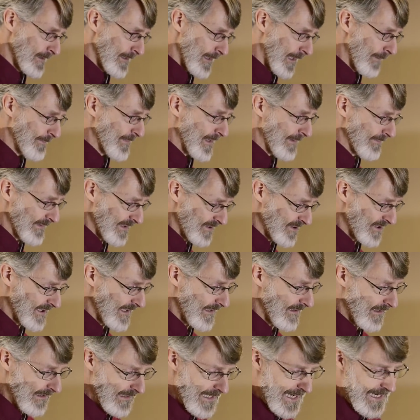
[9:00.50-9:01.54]
Help them to
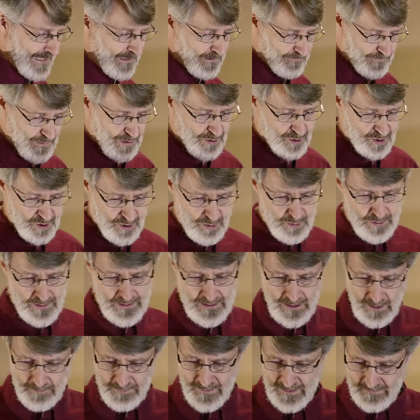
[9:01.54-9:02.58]
see the light of
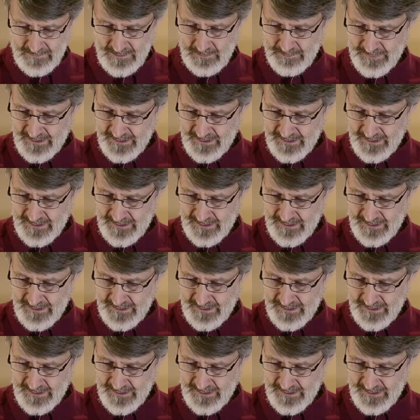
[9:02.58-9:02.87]
Yeshua. Help them to